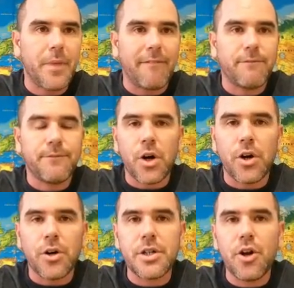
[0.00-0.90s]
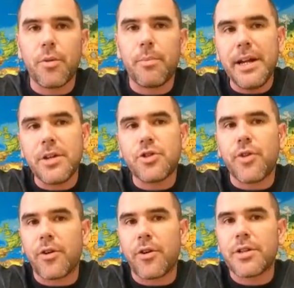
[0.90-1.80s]
At first, European
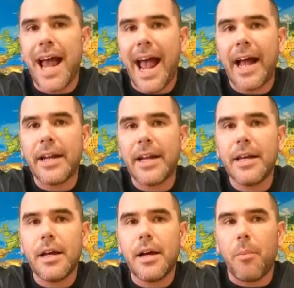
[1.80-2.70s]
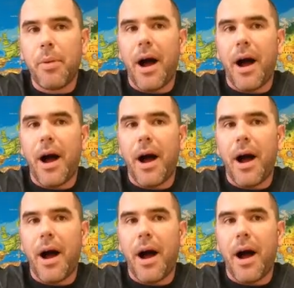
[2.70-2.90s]
traders had a